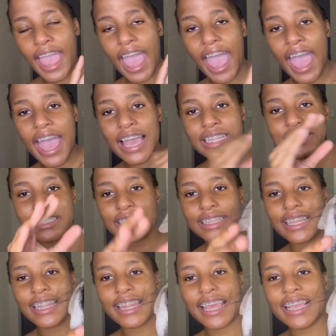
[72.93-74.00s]
And the
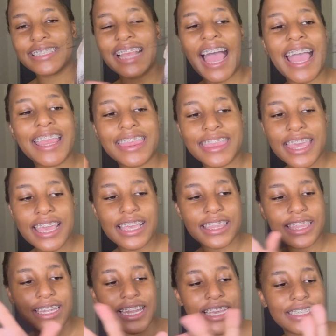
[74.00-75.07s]
lace, I think the
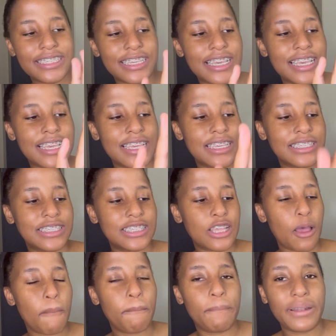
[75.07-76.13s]
lace is
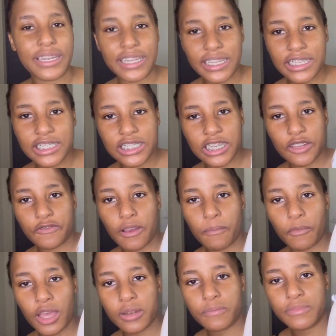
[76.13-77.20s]
bleached if I'm
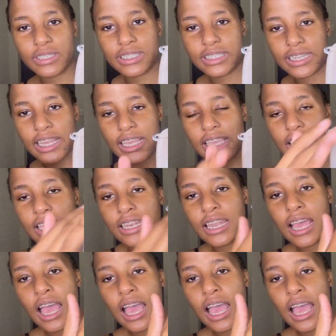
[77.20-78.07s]
not mistaken,